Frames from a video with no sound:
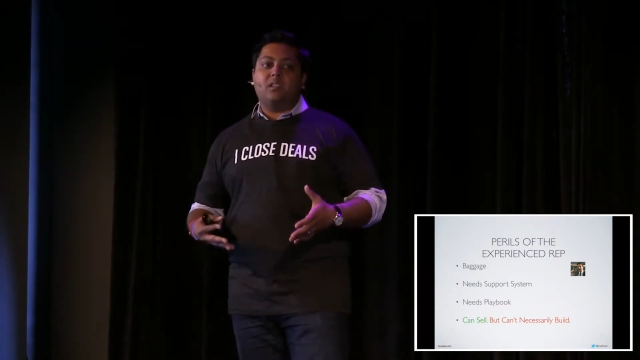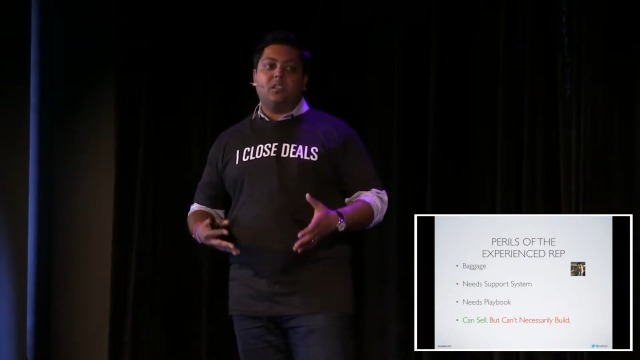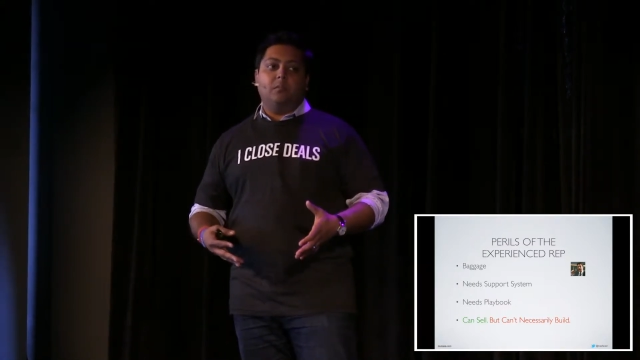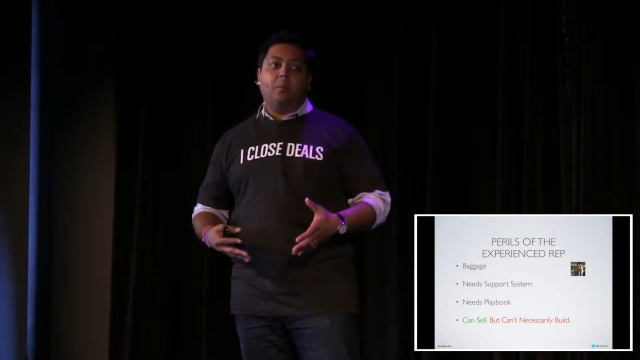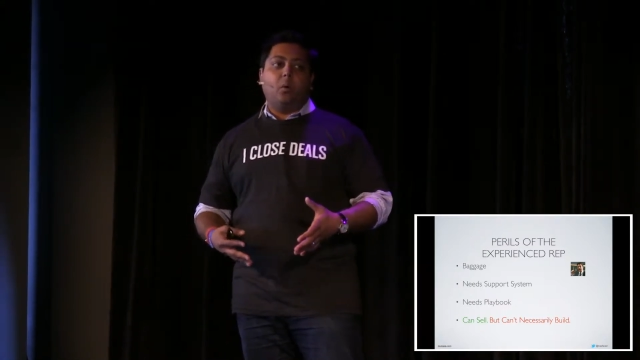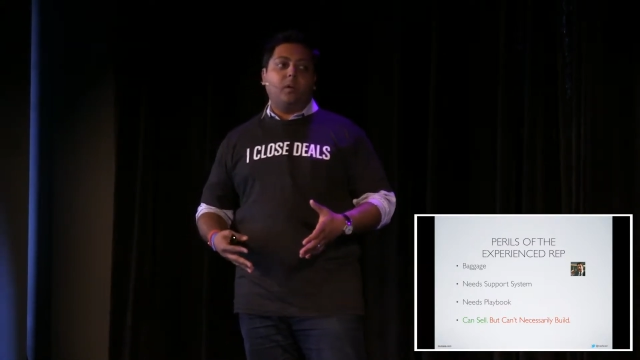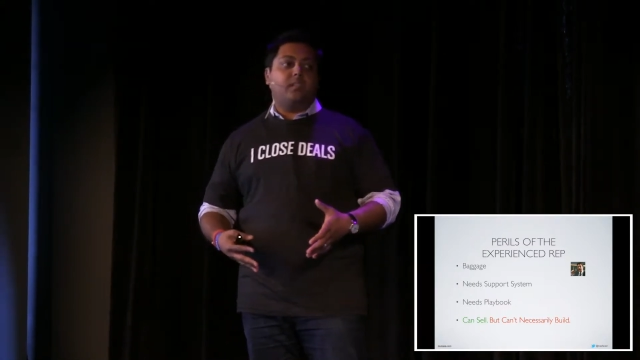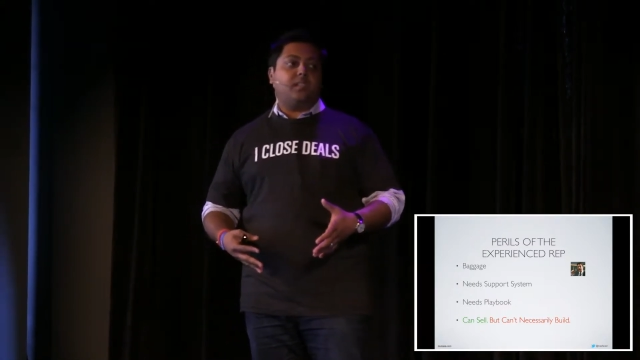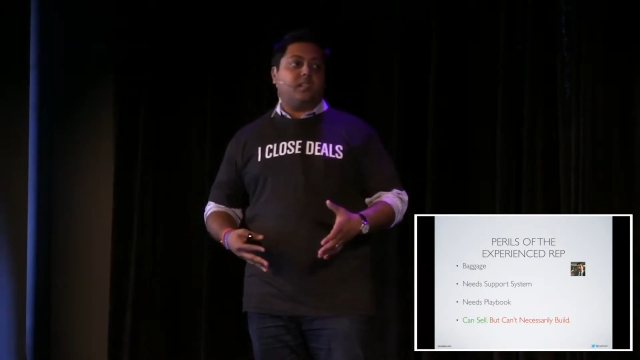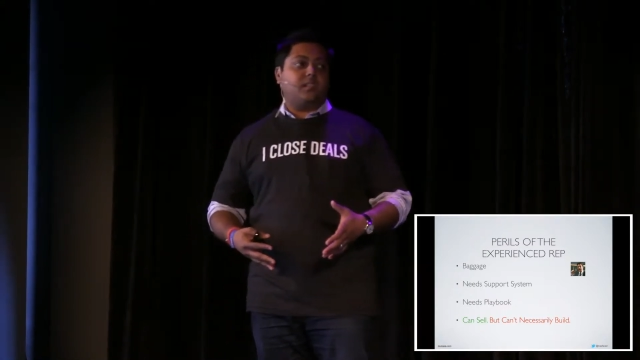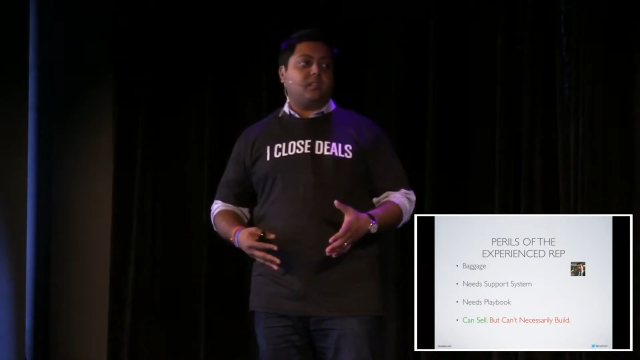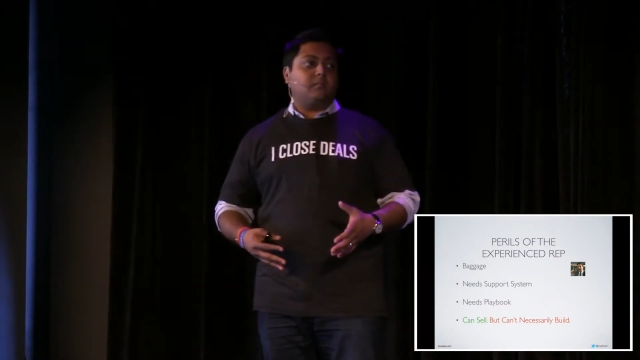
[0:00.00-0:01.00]
support
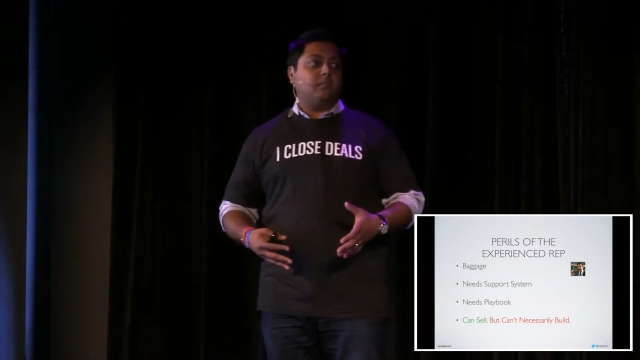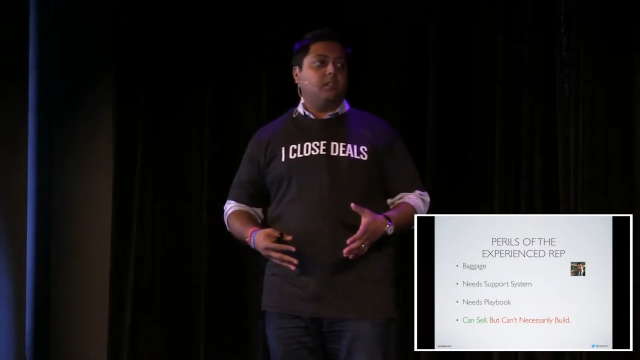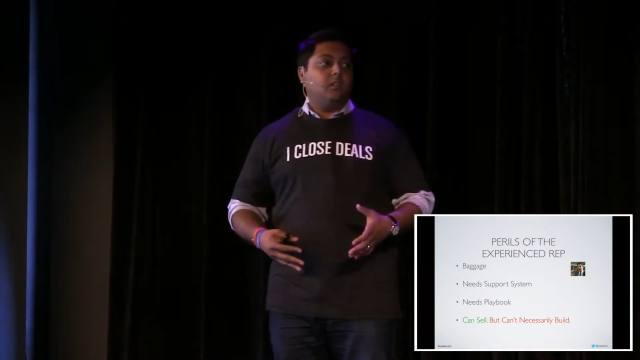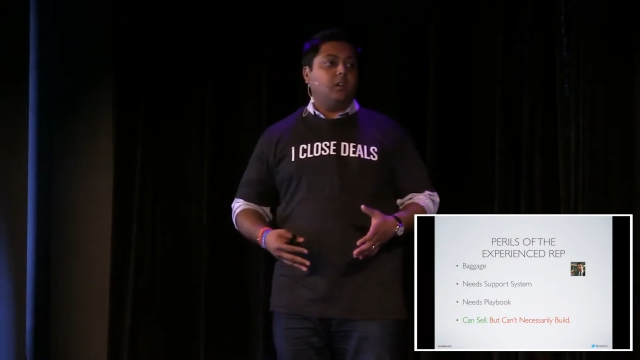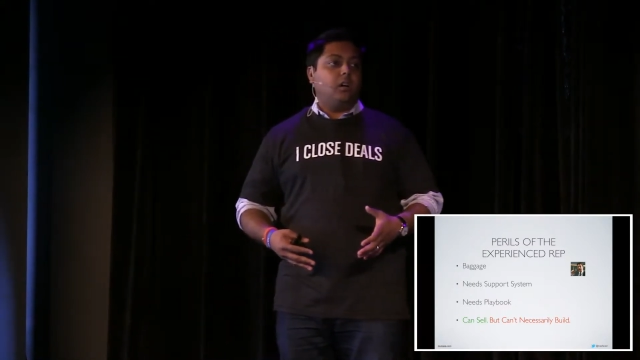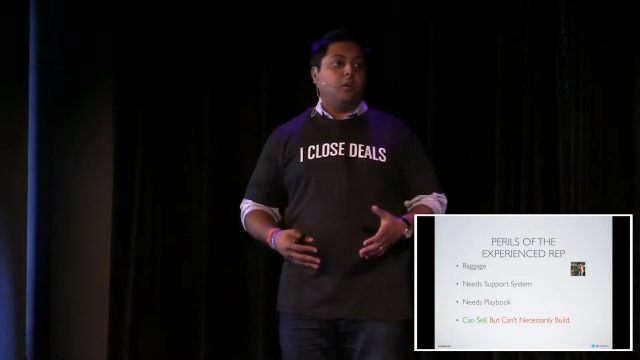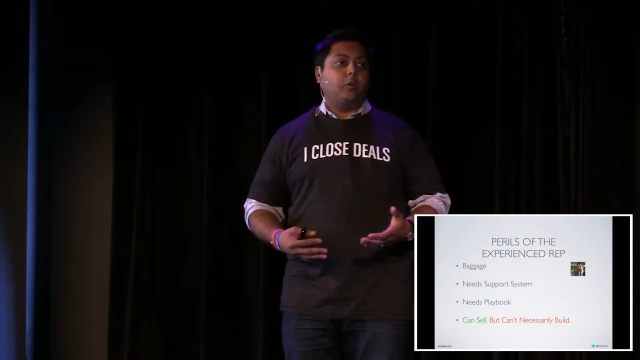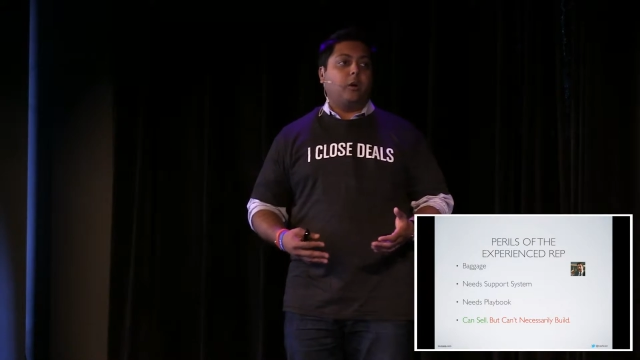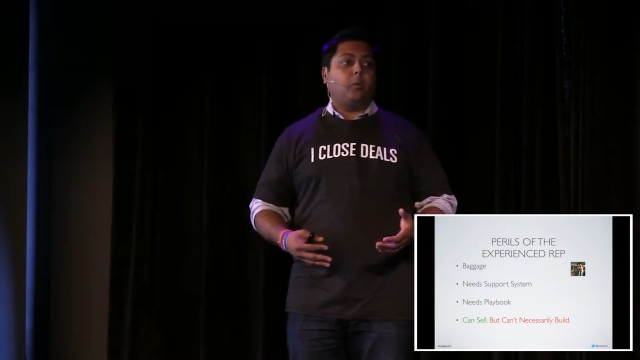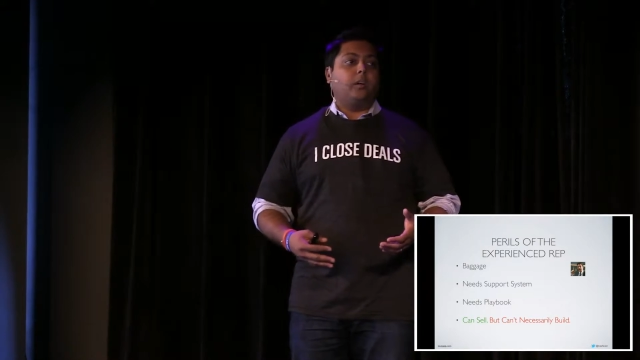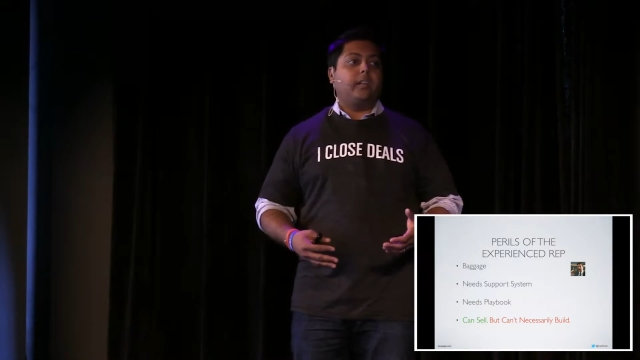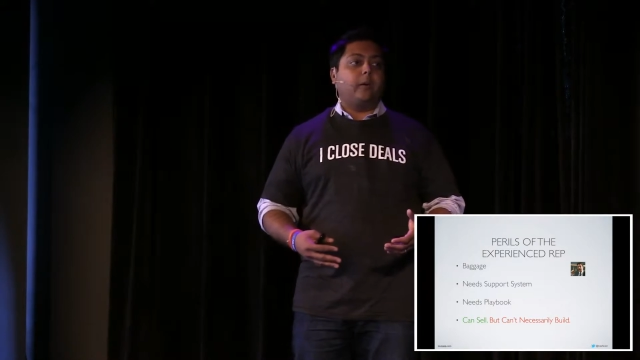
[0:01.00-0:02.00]
system over
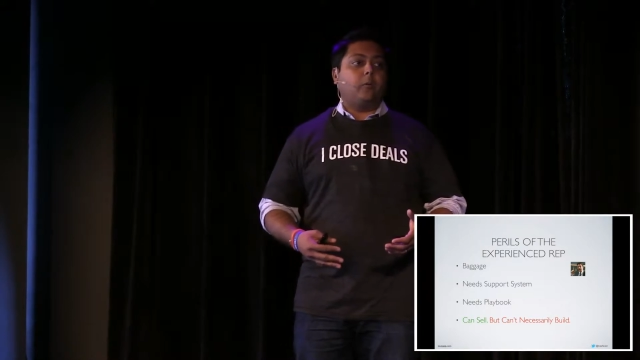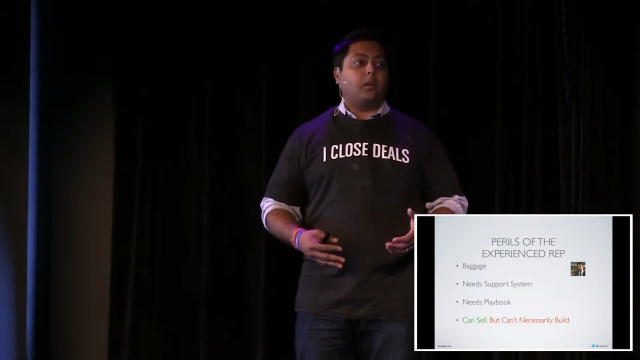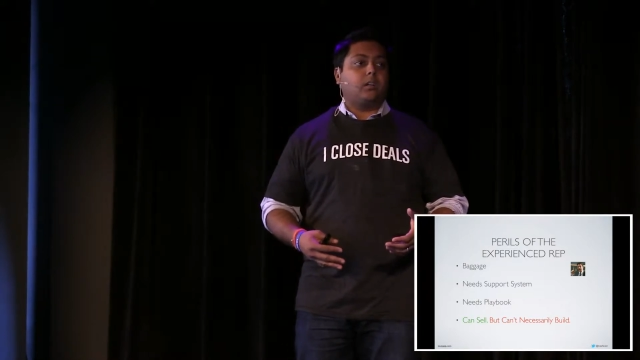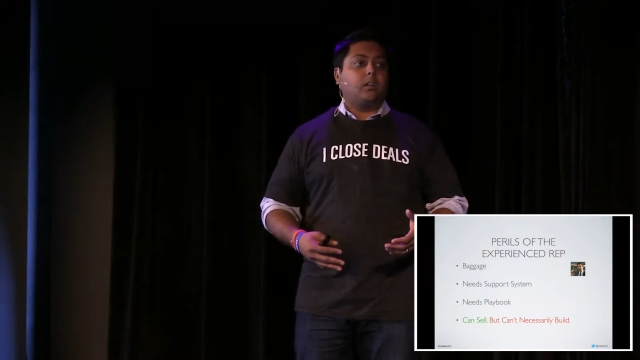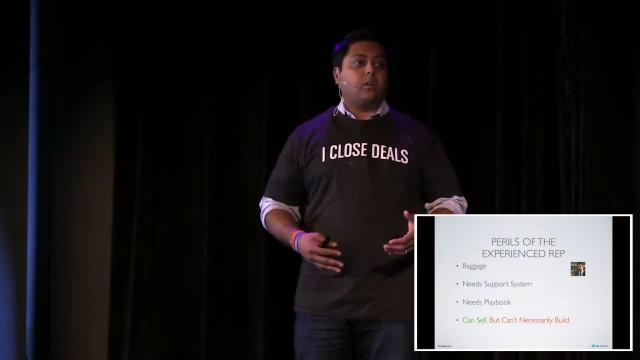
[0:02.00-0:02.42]
at where they were,